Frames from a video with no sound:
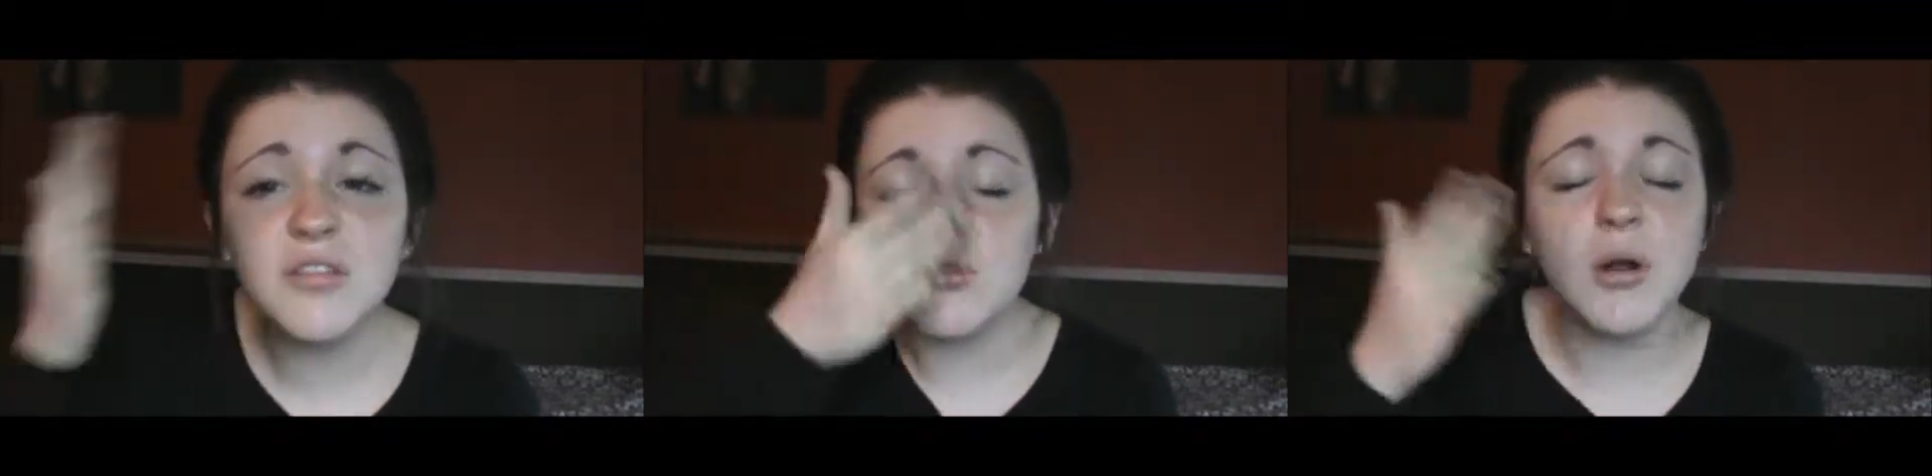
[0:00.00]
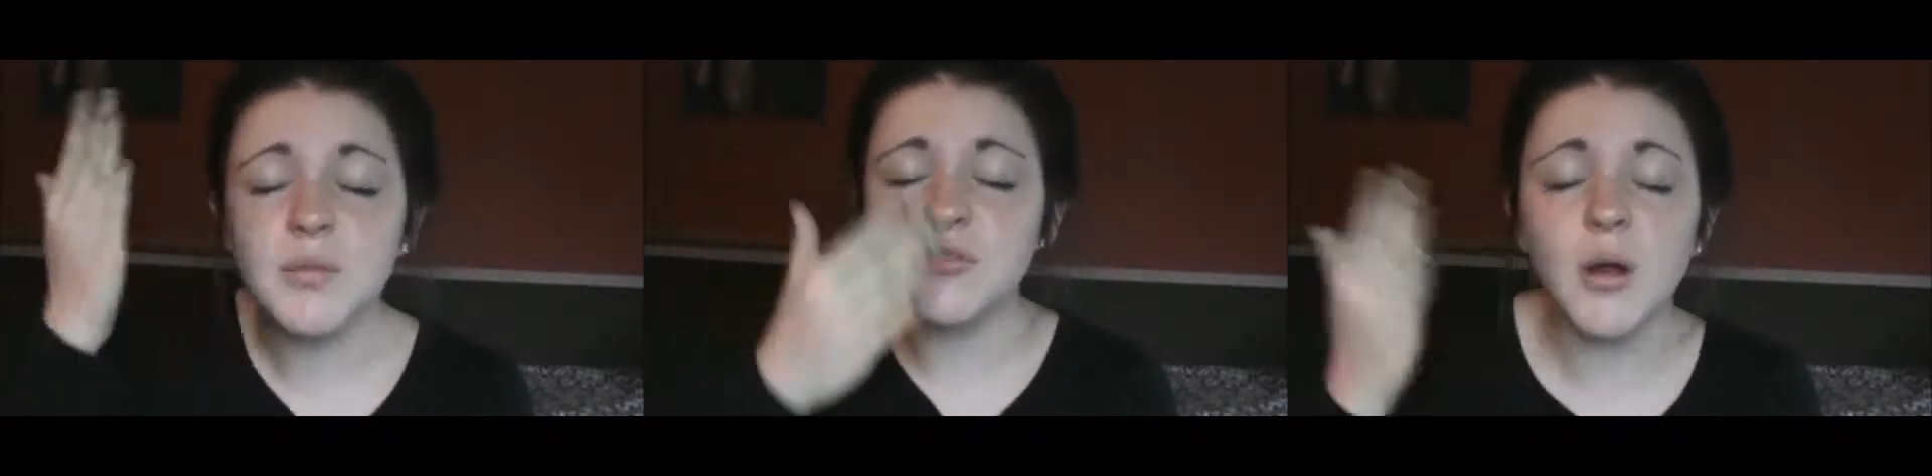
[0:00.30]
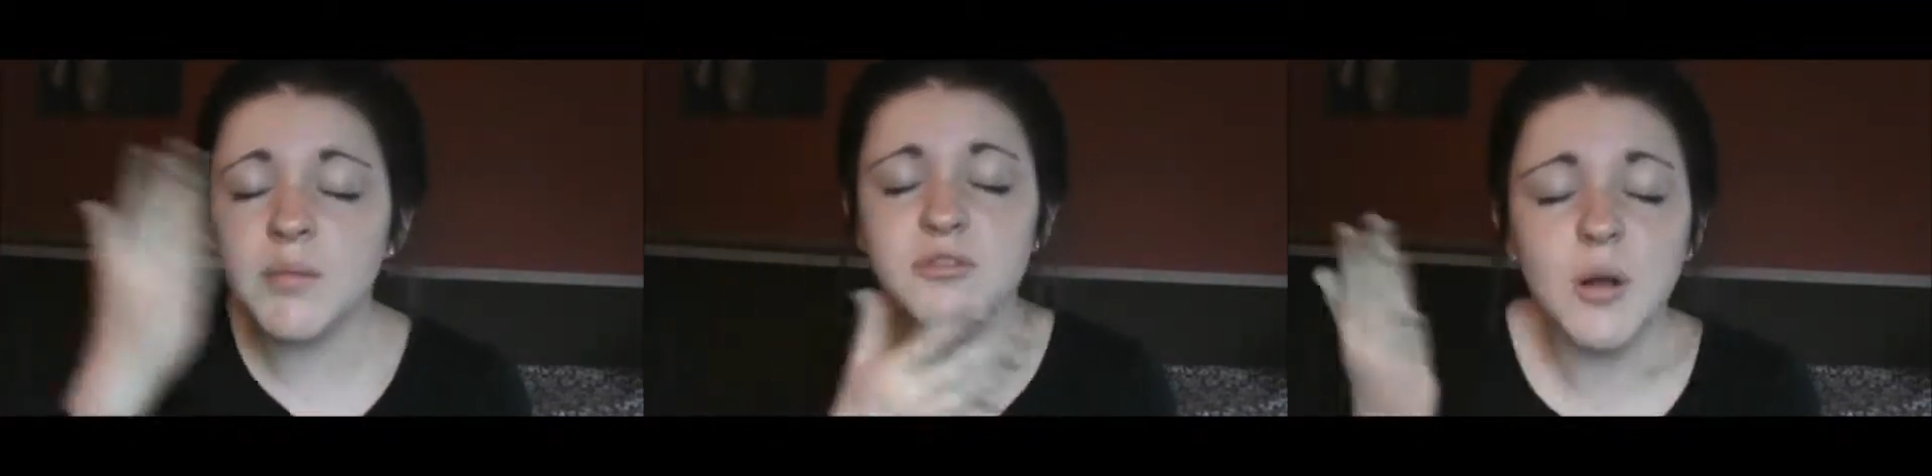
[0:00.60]
Scrub,
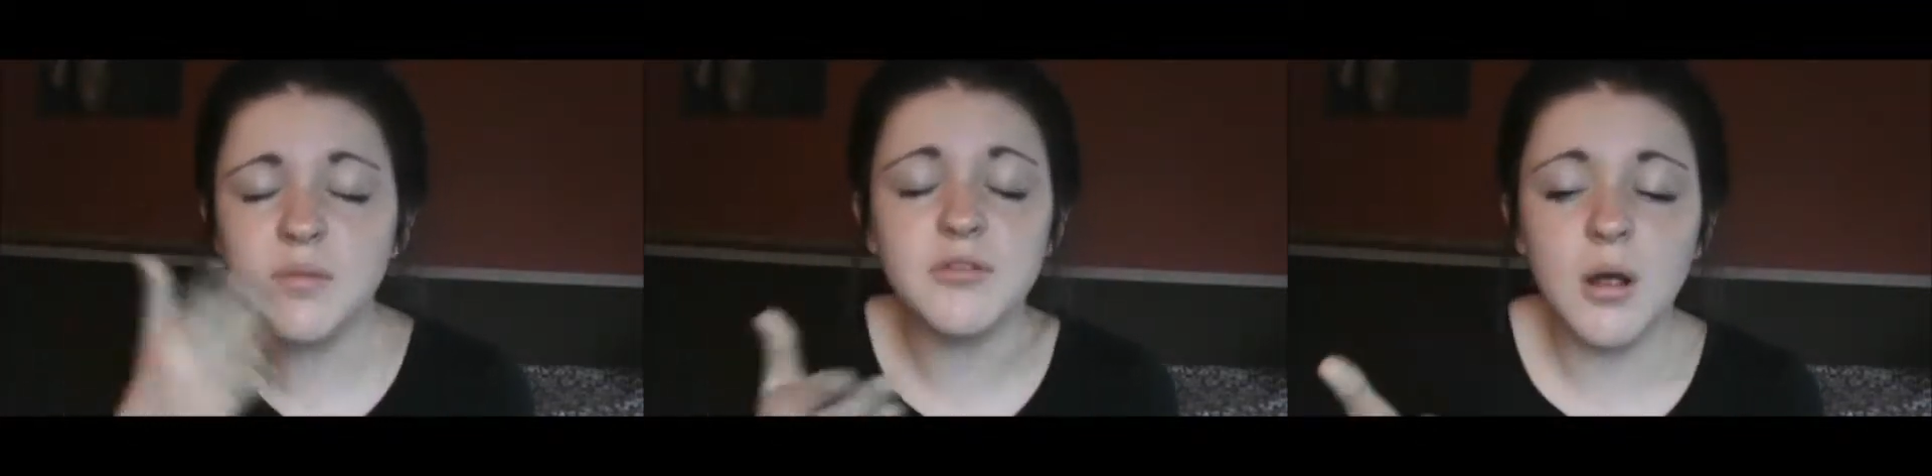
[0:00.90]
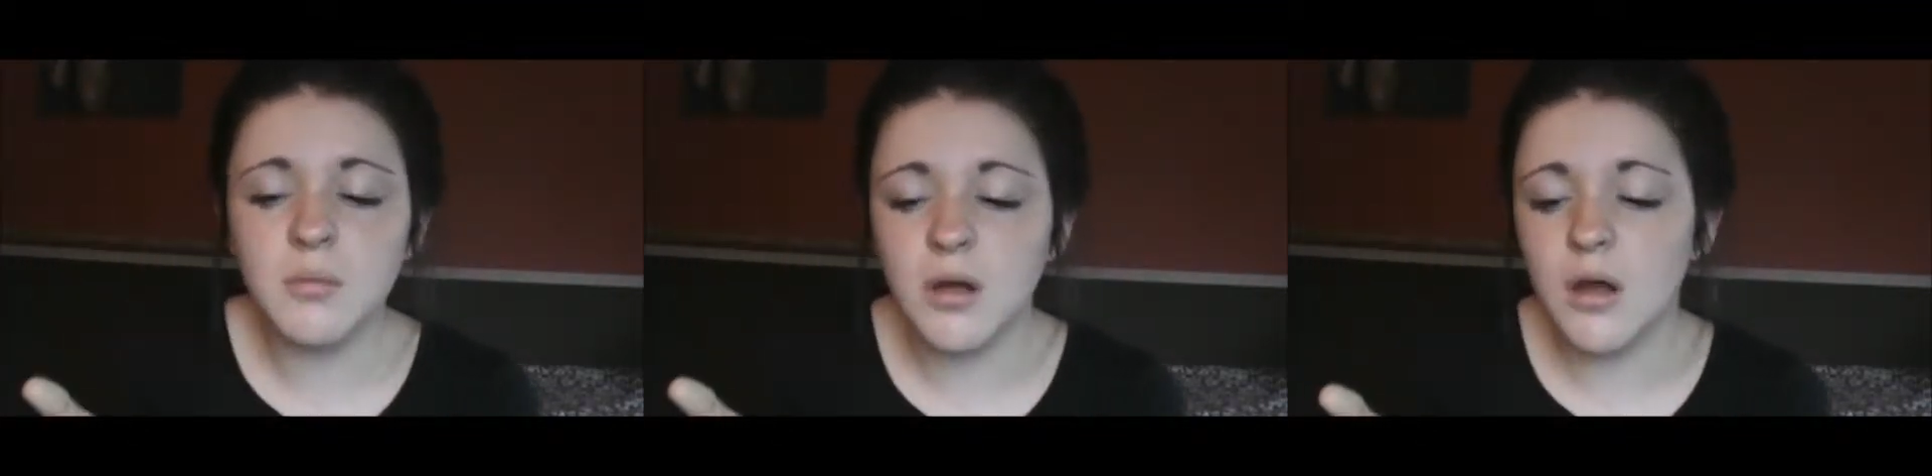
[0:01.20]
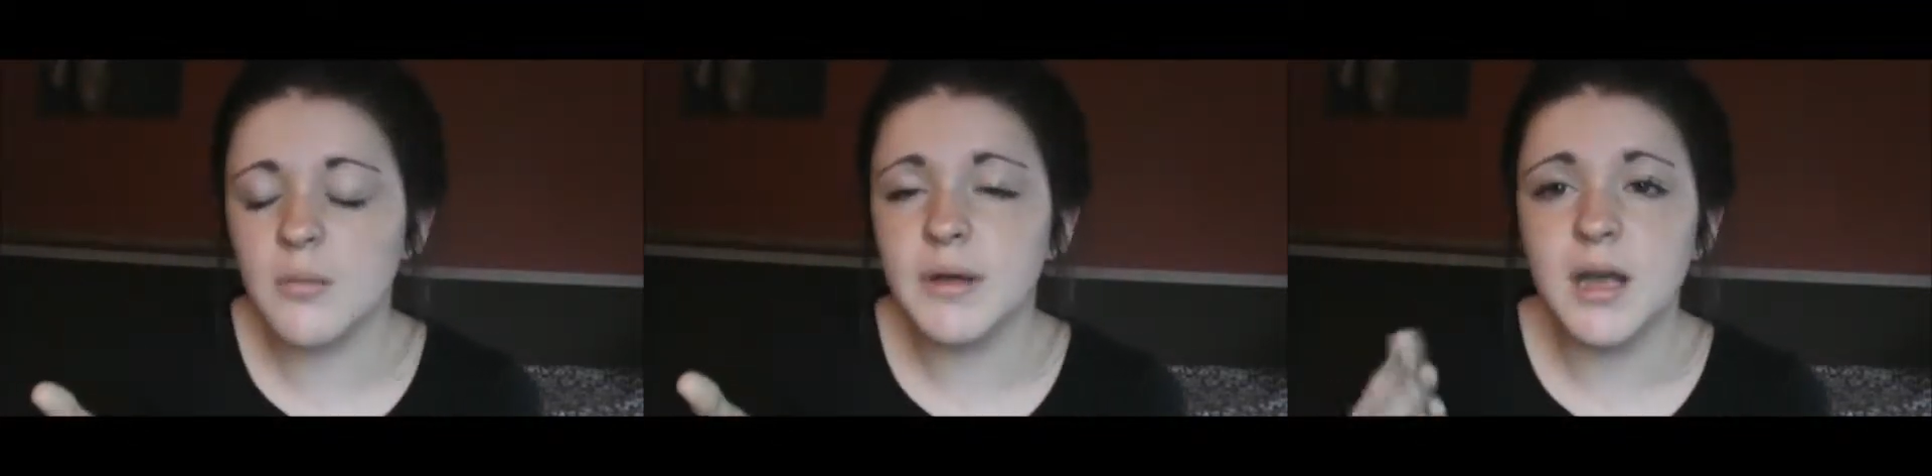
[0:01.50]
scrub, scrub, scrub.
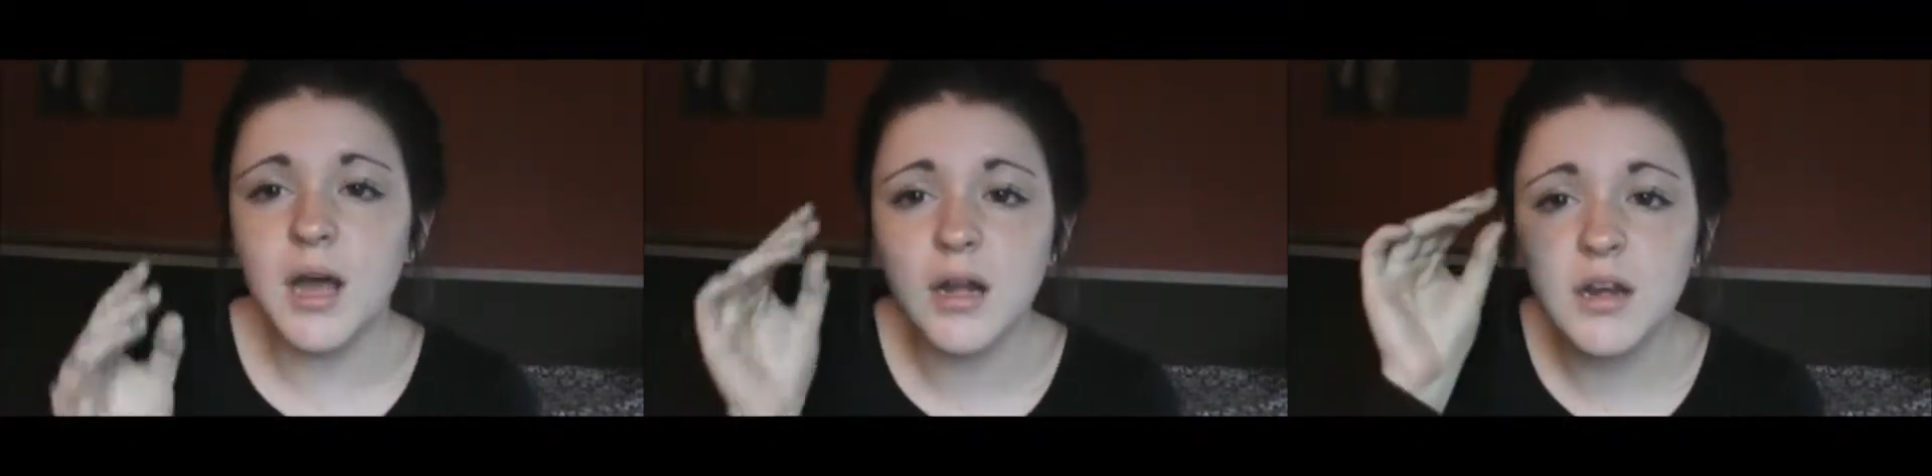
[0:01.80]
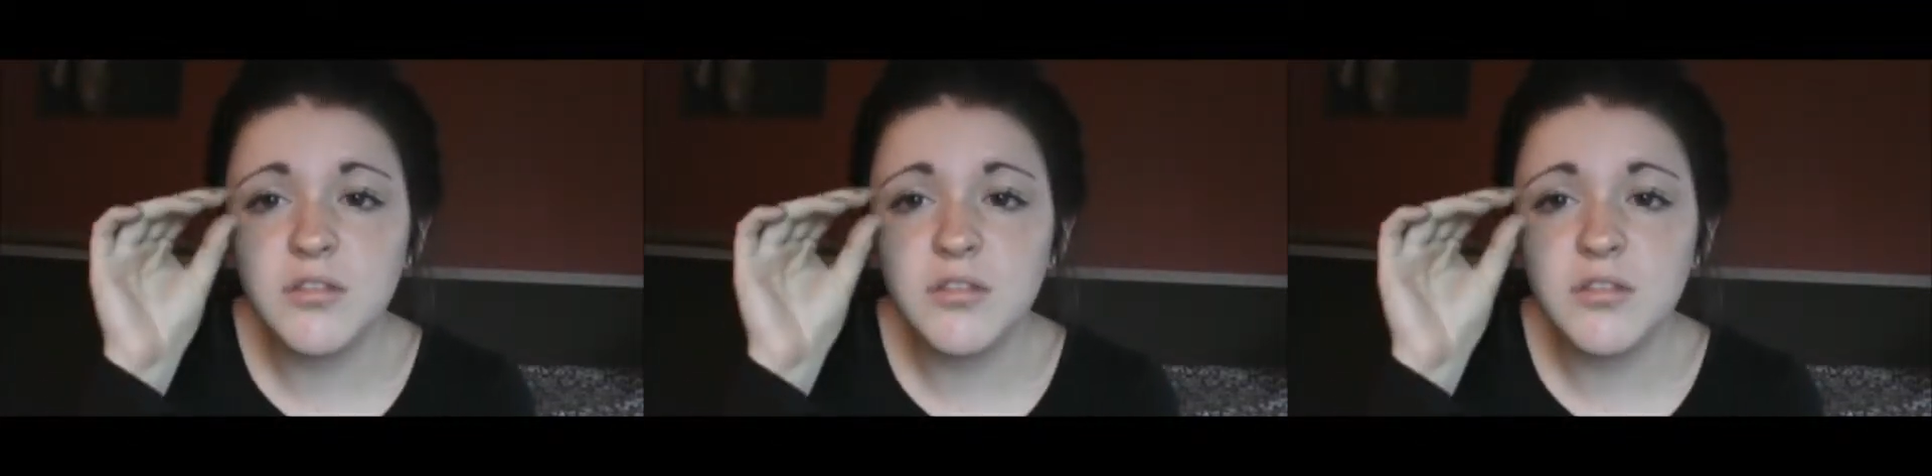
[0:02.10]
Oh my god,